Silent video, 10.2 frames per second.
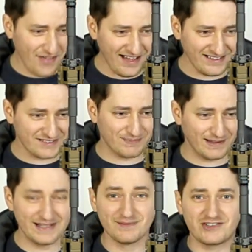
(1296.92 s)
that, that's
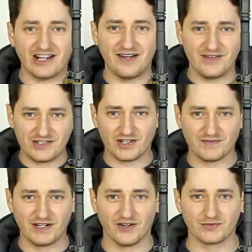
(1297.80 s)
brilliant. But check out these other
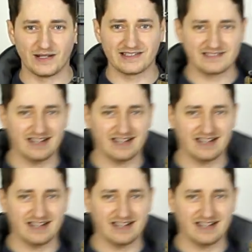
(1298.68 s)
videos while this